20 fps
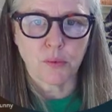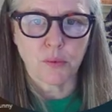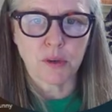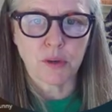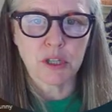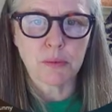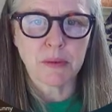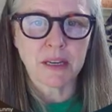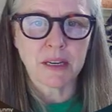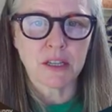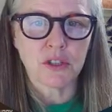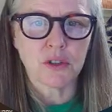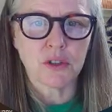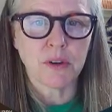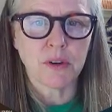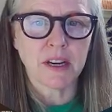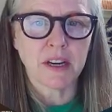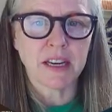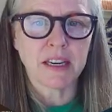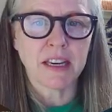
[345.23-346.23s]
which means you
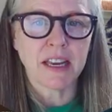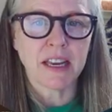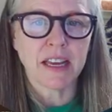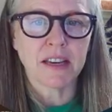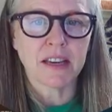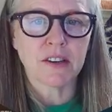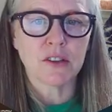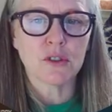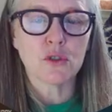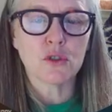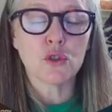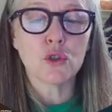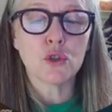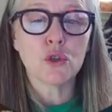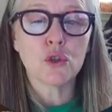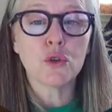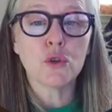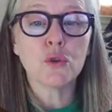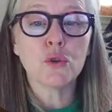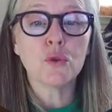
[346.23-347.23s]
can get
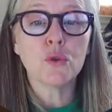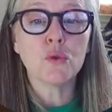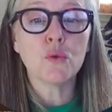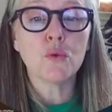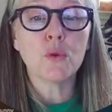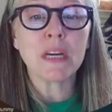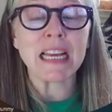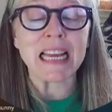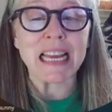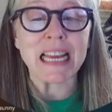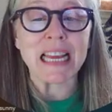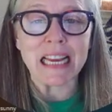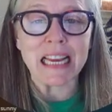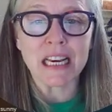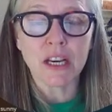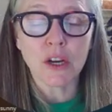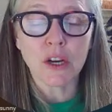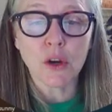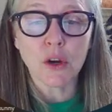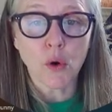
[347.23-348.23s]
2
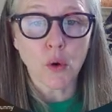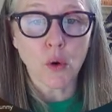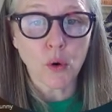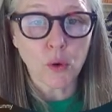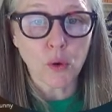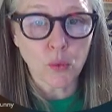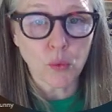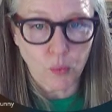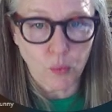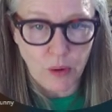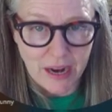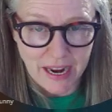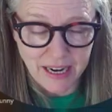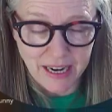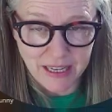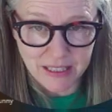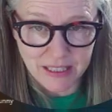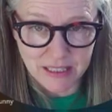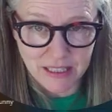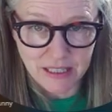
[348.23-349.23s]

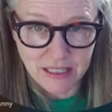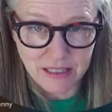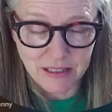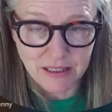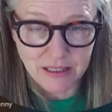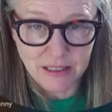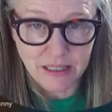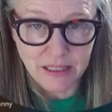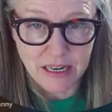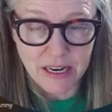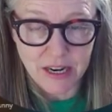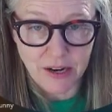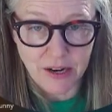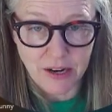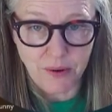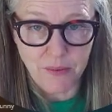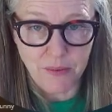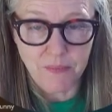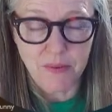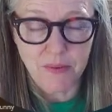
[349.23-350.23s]
incorrect
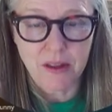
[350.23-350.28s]
here,